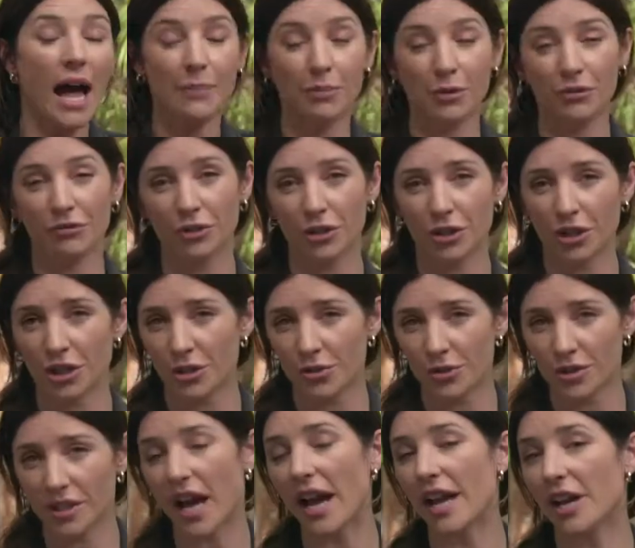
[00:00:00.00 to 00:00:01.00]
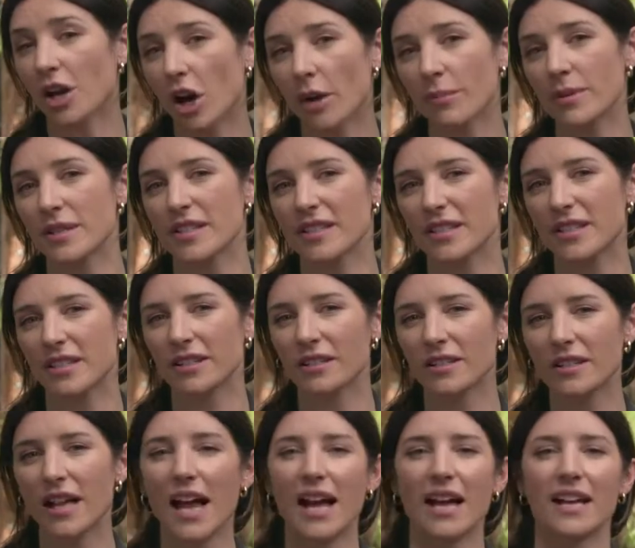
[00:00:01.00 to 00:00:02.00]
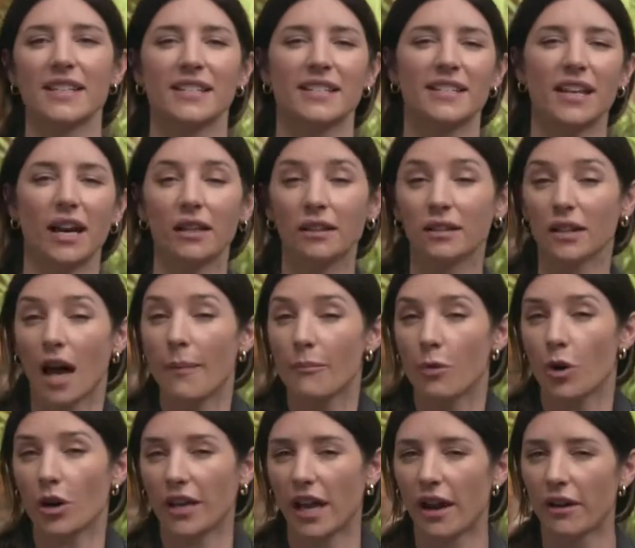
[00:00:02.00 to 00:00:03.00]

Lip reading: I prefer to use high carbon steel as it's got a lot more